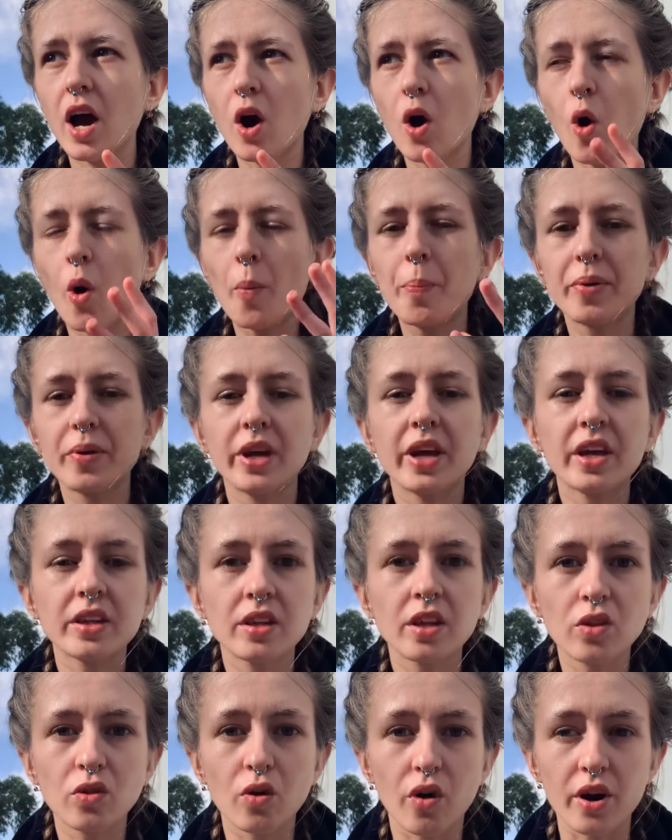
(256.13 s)
opening
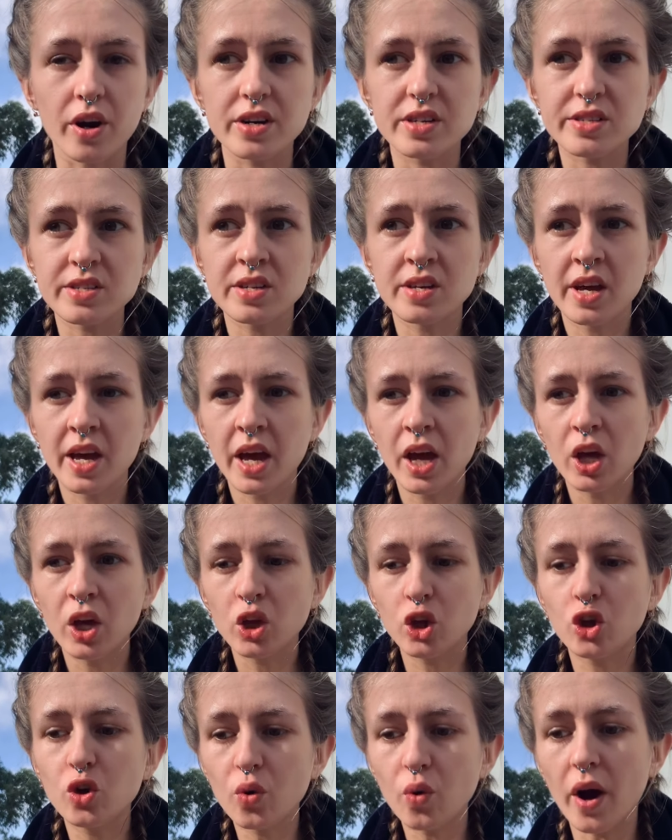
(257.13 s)
the doors
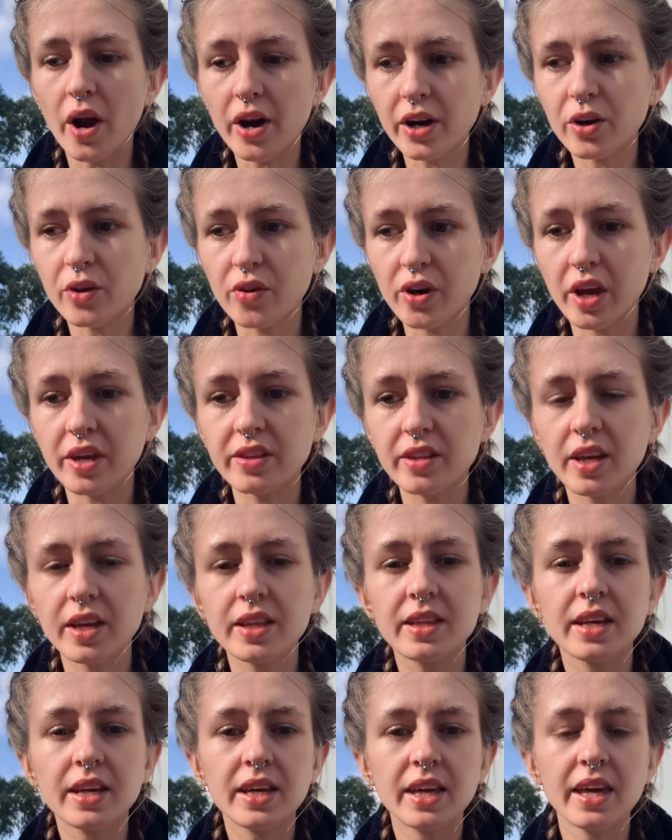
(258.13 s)
you are
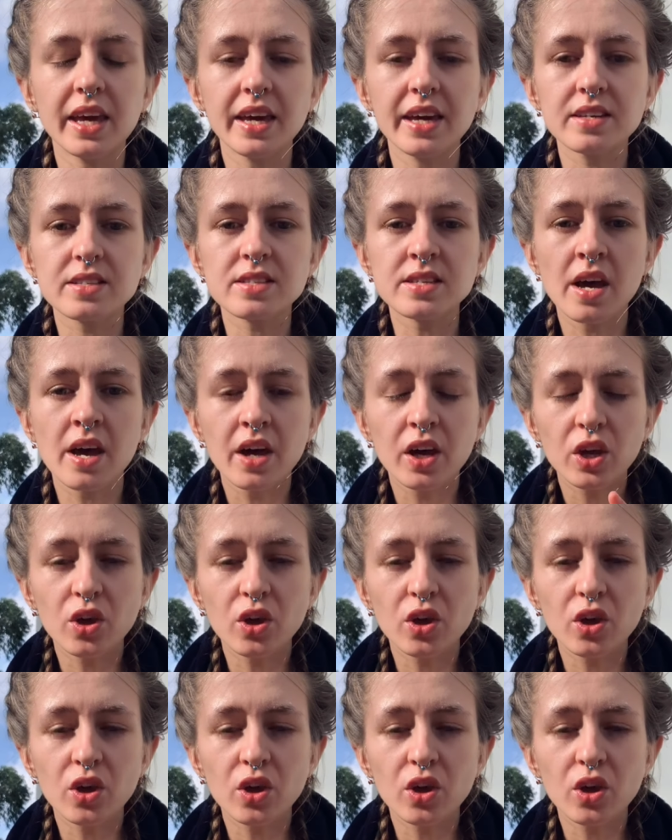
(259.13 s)
creating the keys